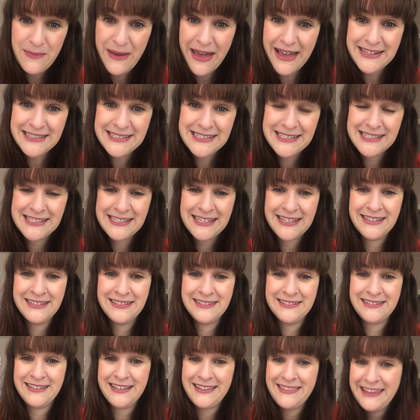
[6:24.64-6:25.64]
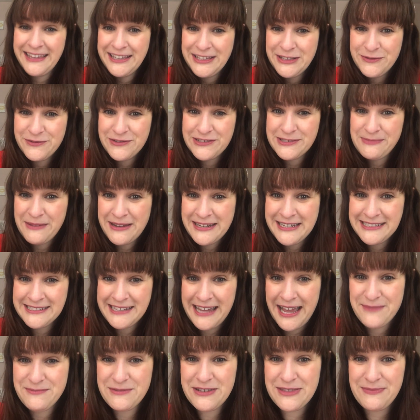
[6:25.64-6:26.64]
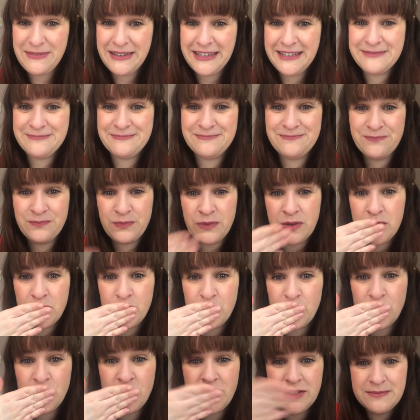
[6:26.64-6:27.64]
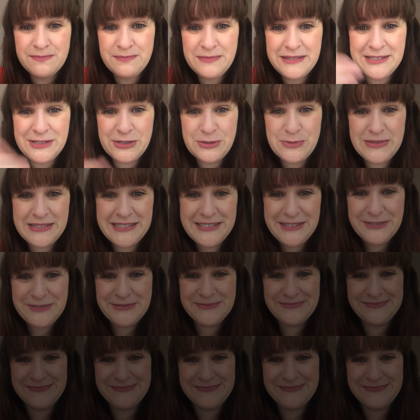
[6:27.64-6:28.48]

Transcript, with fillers: best and thank you for spending time with me. Bisou, bisou.